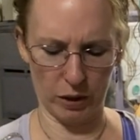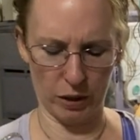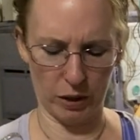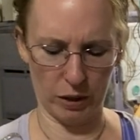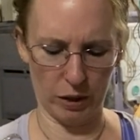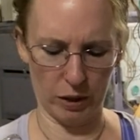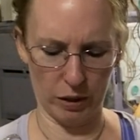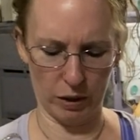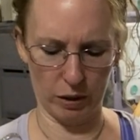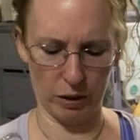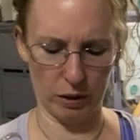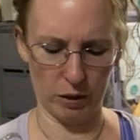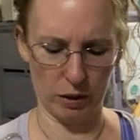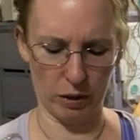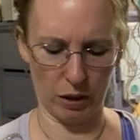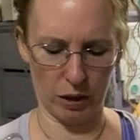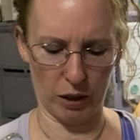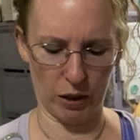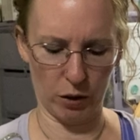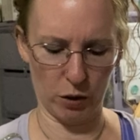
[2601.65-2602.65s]
And
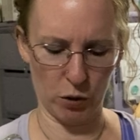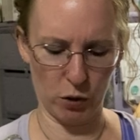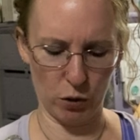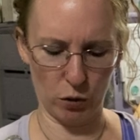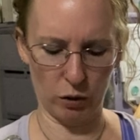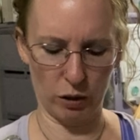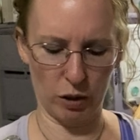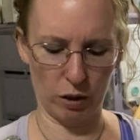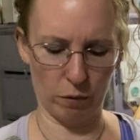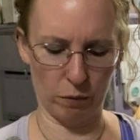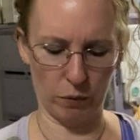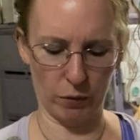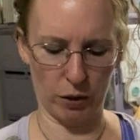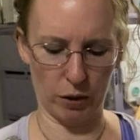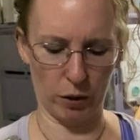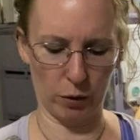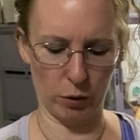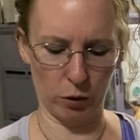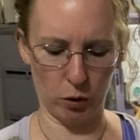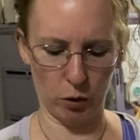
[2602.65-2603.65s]
I also love
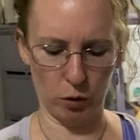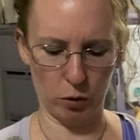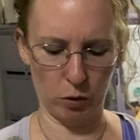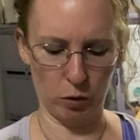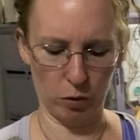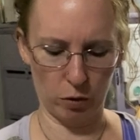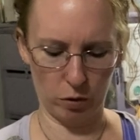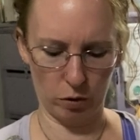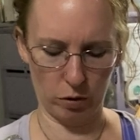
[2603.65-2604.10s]
other